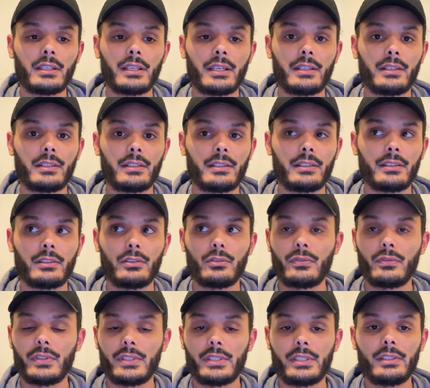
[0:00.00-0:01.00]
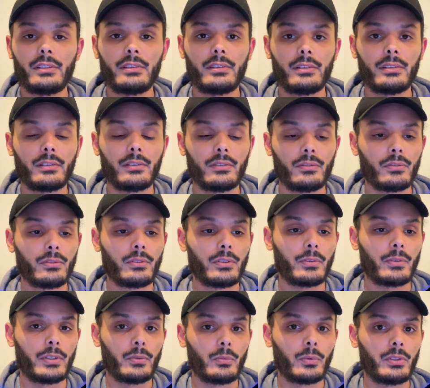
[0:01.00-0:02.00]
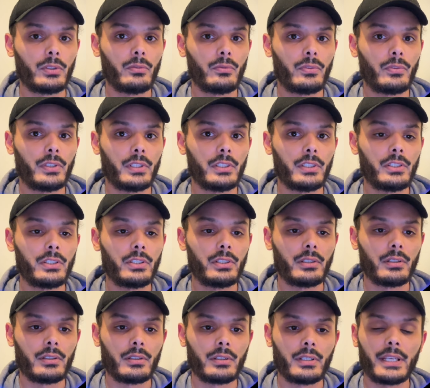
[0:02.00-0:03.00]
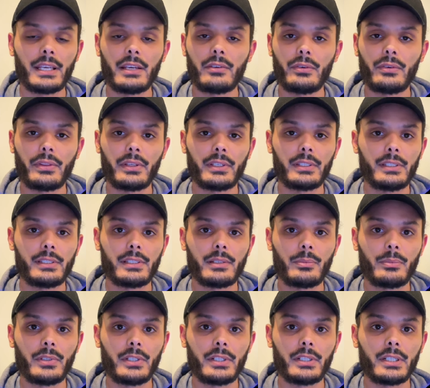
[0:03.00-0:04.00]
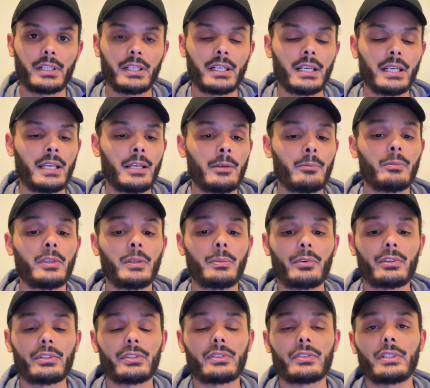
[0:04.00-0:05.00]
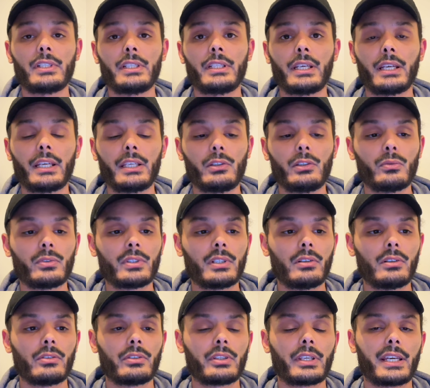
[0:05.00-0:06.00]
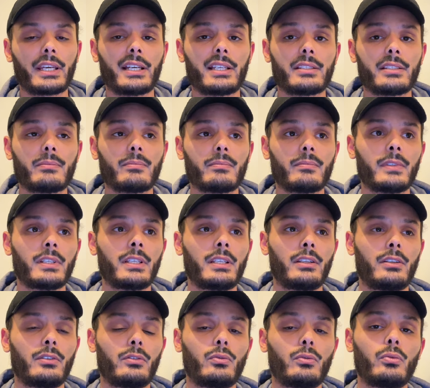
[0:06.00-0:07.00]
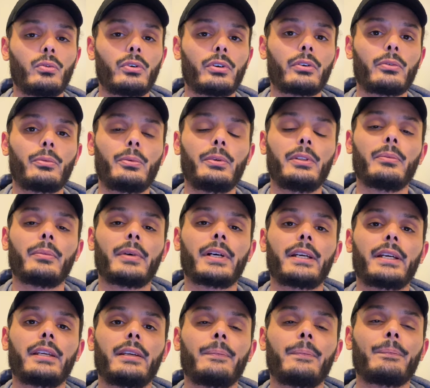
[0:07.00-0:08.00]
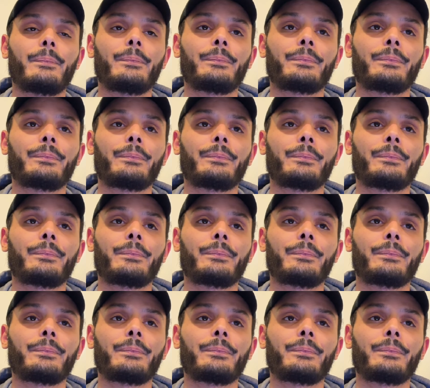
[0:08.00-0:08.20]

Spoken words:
And you visit, and when you finished, everything disappears. Me personally, I use a lot Kasm to work with my